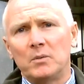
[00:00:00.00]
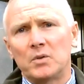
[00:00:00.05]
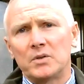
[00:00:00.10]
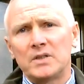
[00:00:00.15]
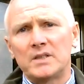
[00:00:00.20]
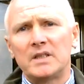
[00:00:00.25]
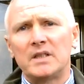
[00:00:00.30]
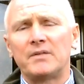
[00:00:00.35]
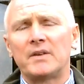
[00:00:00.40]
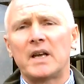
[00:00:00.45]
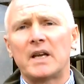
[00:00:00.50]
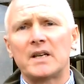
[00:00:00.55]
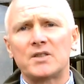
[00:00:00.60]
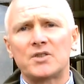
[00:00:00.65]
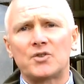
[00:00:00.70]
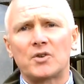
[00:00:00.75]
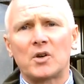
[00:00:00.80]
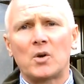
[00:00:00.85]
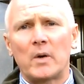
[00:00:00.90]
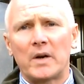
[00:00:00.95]
he wouldn't even
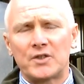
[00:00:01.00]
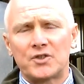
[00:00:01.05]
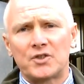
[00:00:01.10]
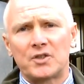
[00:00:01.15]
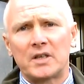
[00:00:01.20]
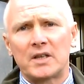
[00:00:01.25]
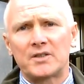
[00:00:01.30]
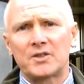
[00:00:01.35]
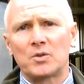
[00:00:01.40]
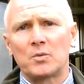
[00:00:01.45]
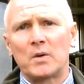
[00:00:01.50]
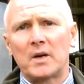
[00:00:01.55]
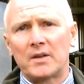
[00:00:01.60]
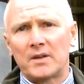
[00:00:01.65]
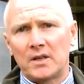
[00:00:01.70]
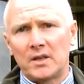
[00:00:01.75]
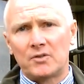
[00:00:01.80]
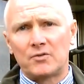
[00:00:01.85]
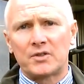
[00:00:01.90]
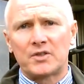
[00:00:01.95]
answer a question as to
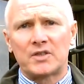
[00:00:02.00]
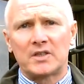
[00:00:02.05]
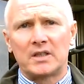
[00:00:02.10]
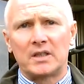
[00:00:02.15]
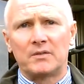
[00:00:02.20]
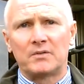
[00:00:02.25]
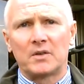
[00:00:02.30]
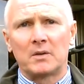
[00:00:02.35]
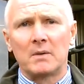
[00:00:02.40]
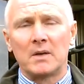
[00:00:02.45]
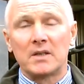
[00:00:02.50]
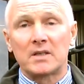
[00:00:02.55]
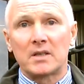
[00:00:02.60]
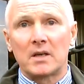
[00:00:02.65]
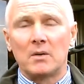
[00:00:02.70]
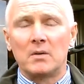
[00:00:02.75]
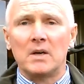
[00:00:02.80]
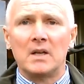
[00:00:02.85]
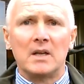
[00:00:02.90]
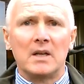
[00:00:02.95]
whether he'd receive them.
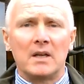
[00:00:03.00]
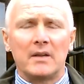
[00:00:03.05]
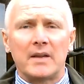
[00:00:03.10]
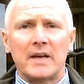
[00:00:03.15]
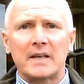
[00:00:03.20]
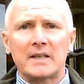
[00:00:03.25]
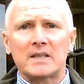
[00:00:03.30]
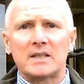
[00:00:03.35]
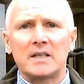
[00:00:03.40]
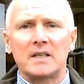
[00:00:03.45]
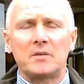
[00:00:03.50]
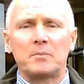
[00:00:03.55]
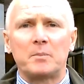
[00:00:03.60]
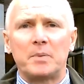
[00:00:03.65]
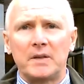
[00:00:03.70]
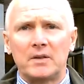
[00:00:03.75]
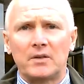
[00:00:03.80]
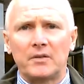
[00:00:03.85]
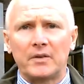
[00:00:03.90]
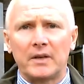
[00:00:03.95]
So that's it.
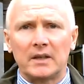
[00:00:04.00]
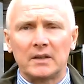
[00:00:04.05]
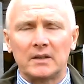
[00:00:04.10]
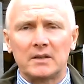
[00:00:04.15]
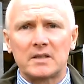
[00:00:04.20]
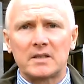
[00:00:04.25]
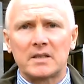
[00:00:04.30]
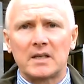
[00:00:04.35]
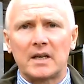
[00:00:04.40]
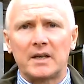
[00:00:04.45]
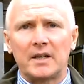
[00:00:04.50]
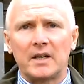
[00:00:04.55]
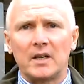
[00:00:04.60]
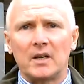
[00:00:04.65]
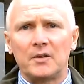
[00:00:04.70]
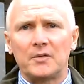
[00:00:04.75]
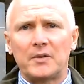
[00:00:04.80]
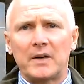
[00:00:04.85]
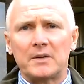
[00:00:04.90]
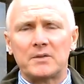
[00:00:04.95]
Peter of England signing
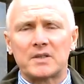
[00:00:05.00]
off